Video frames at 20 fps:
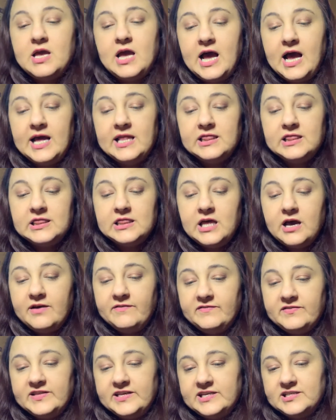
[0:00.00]
I
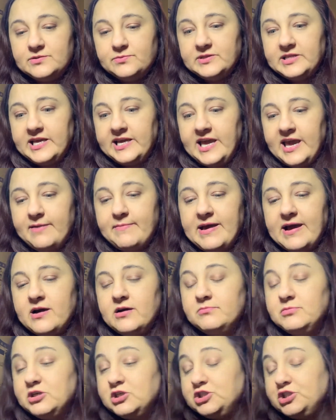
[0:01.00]
loved these when they came out.
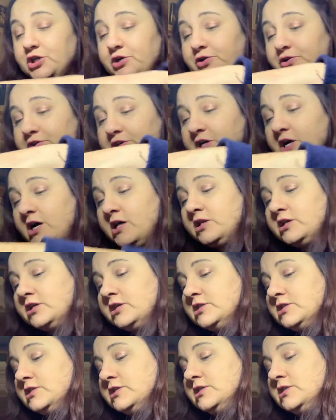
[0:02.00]
I'm going to show you the
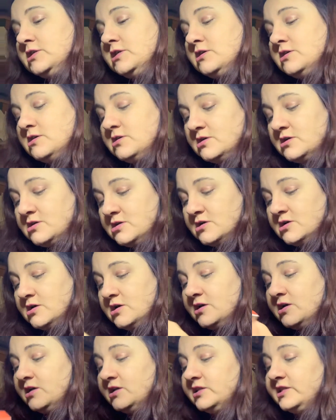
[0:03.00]
colors.
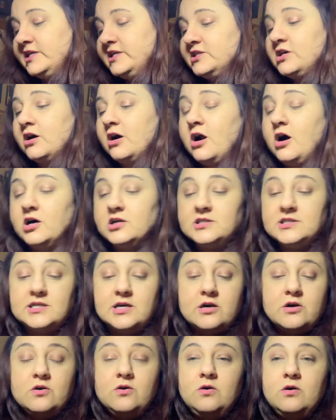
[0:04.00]
These are
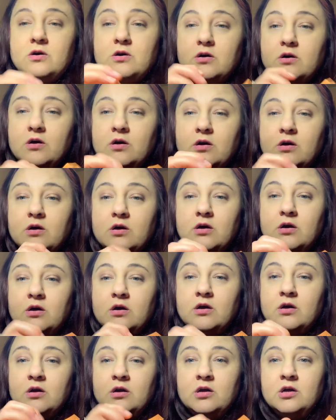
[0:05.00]
also
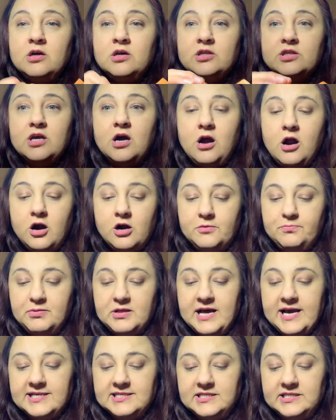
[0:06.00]
the hard
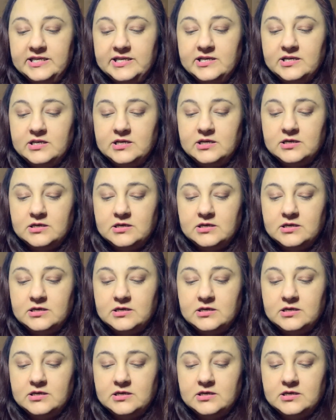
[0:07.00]
plastic.